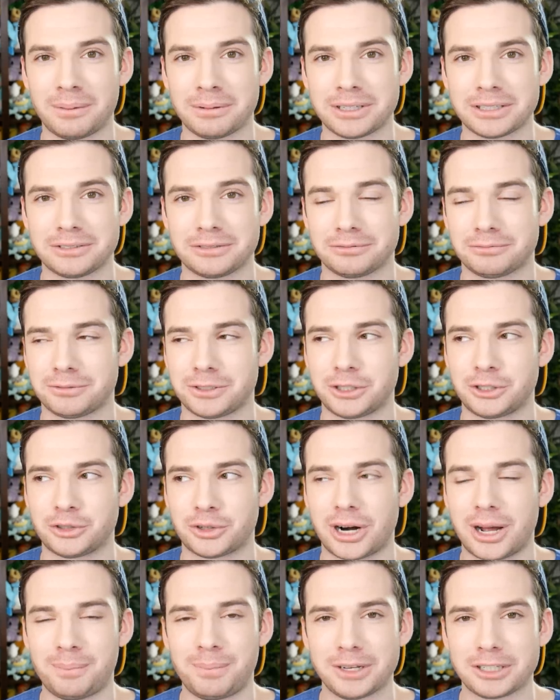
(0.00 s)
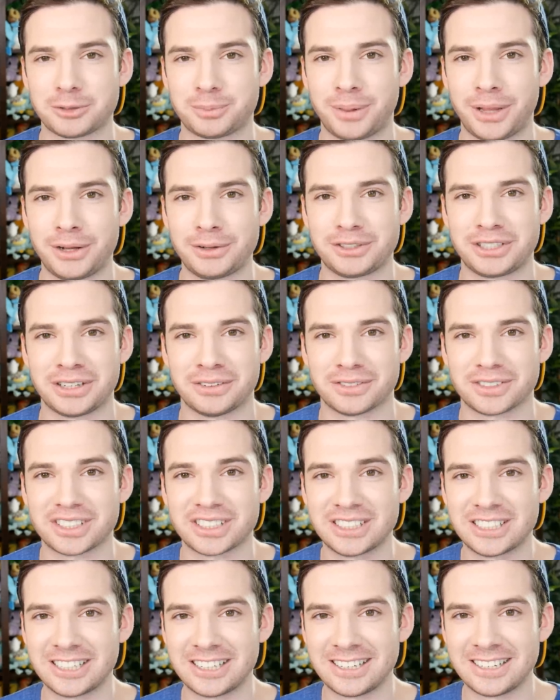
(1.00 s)
to be able to drop
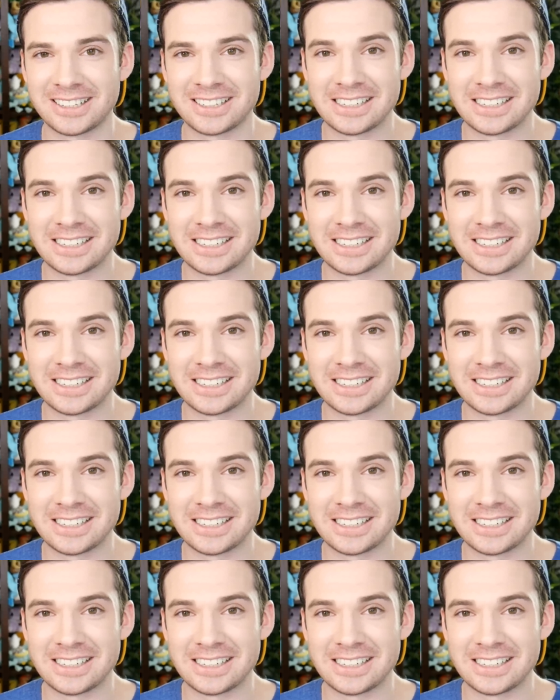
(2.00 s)
explosives.